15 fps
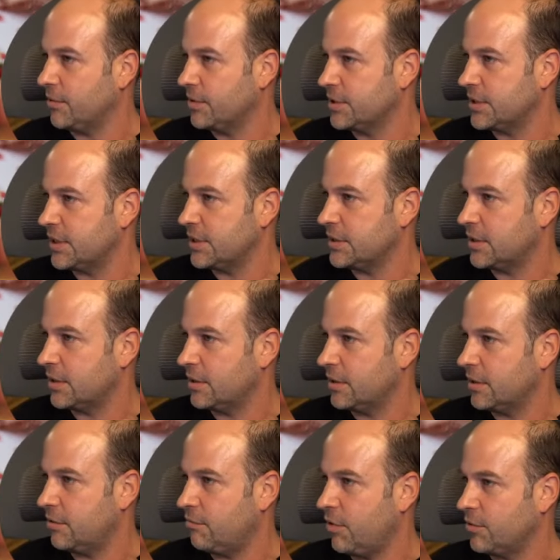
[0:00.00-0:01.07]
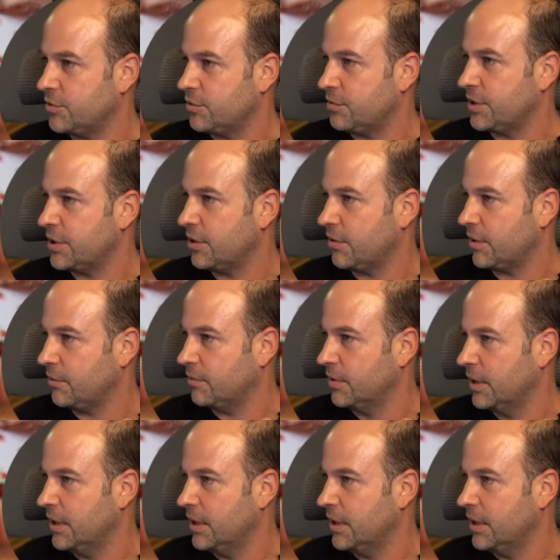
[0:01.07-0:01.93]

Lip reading: This is a rotary dial.